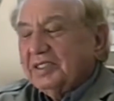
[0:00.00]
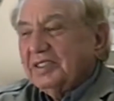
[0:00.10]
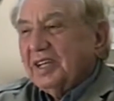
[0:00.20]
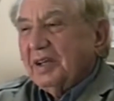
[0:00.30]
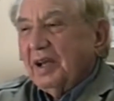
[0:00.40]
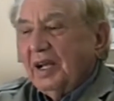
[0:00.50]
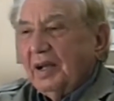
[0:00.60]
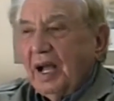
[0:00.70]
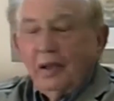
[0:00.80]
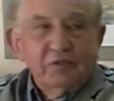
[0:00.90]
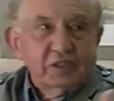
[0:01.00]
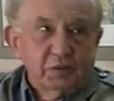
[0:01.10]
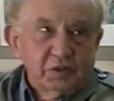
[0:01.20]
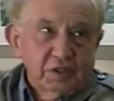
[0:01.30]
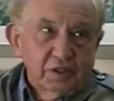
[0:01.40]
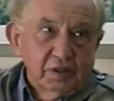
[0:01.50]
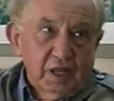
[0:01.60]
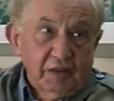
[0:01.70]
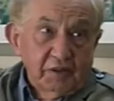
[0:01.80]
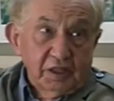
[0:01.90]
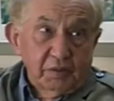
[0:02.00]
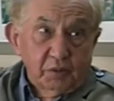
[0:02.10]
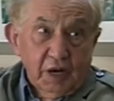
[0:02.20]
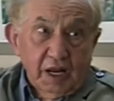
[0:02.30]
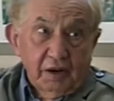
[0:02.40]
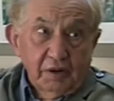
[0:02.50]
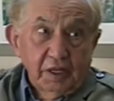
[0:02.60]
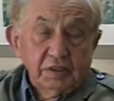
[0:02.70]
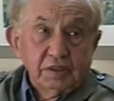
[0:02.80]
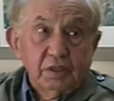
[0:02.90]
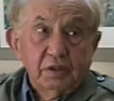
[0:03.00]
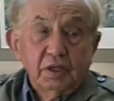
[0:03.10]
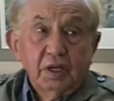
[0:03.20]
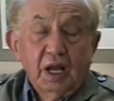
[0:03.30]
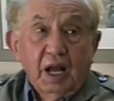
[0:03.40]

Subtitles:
Because I obviously was still having the priory, so